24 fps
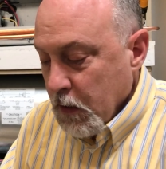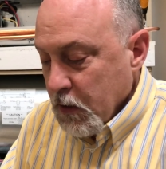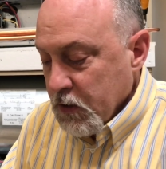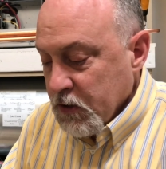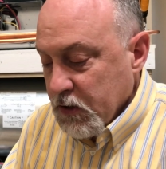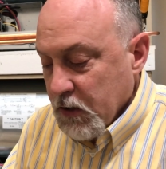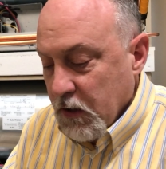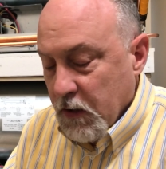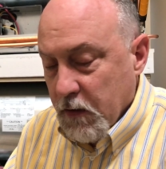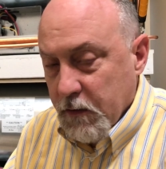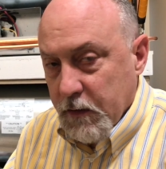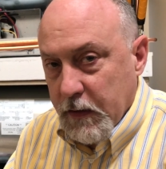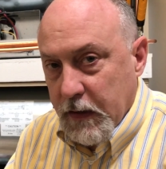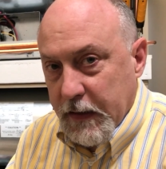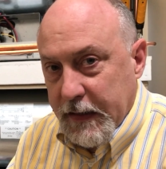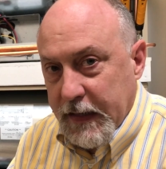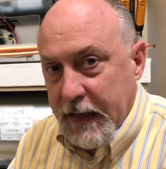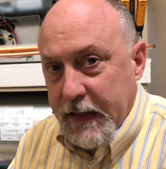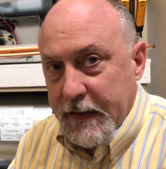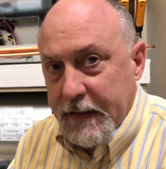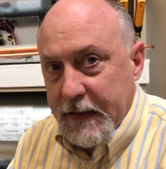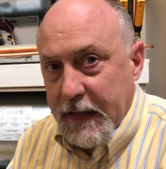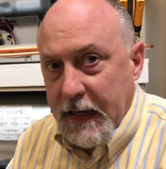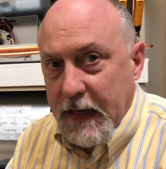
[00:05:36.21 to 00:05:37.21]
So
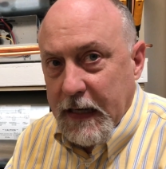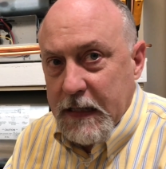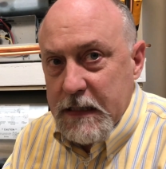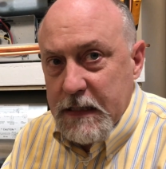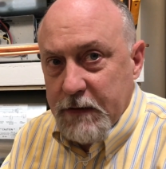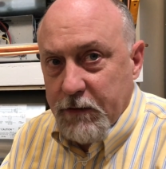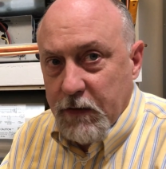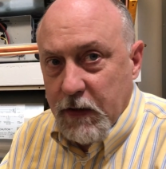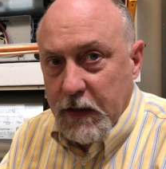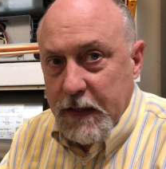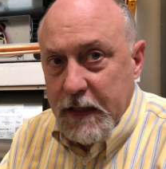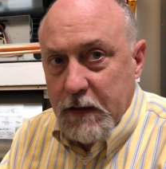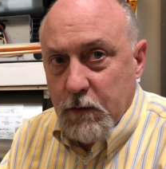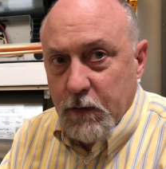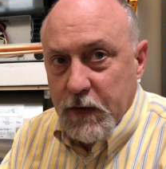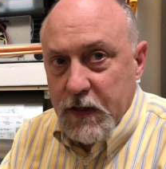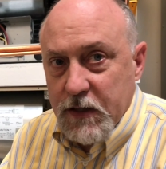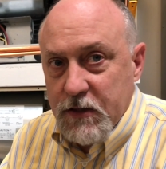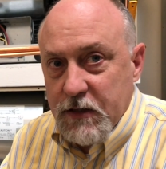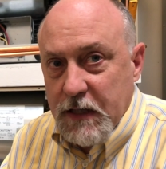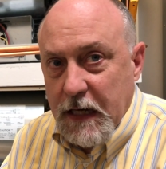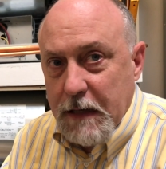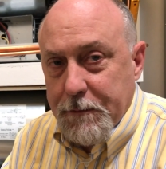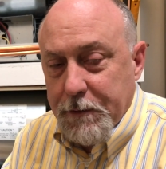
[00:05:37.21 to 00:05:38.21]
again, the odds of a leak with
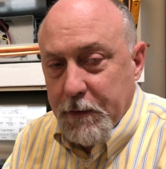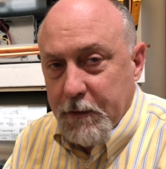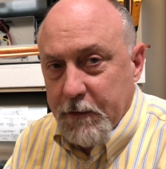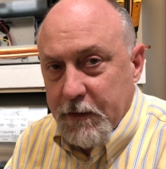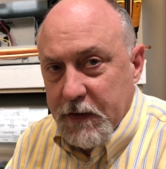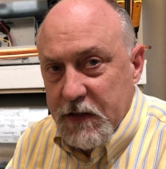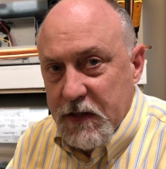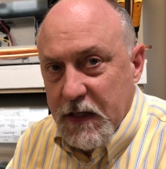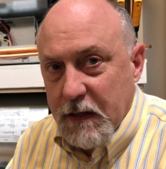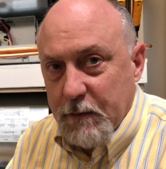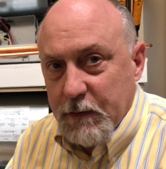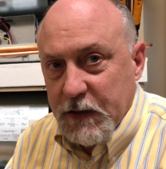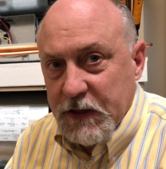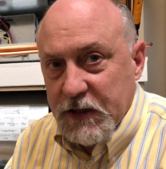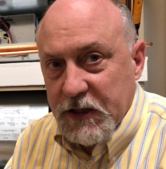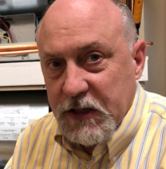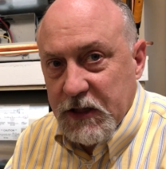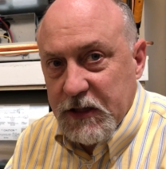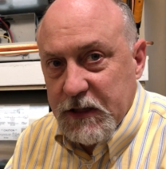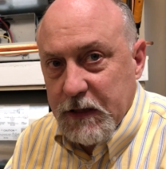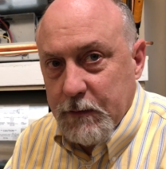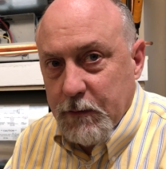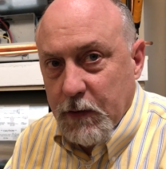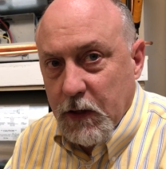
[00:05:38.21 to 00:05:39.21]
this type of assembly
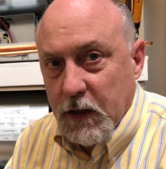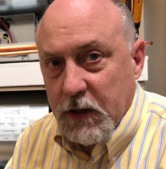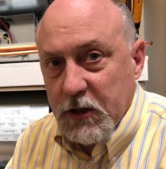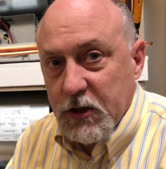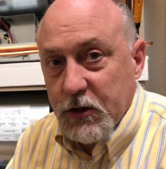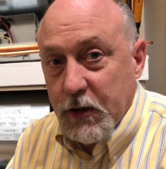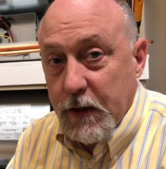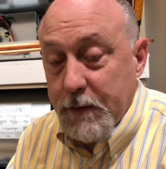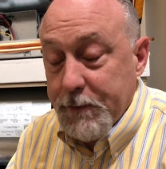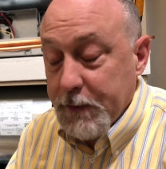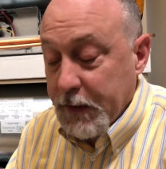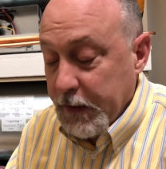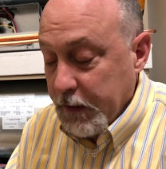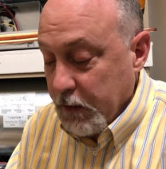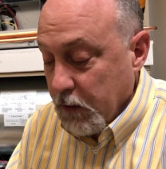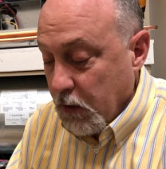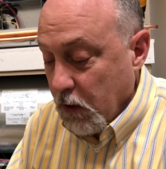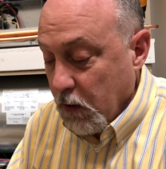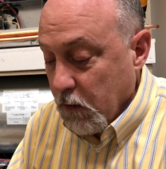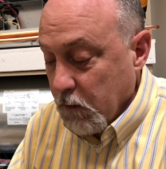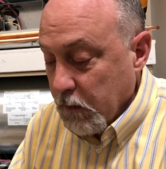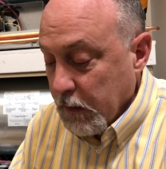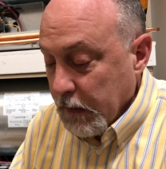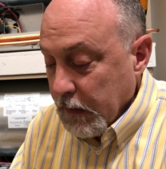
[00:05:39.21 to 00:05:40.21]
system are extremely
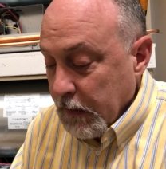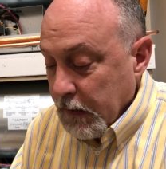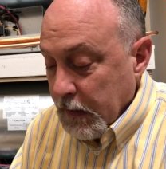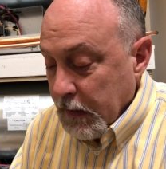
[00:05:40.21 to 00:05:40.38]
low.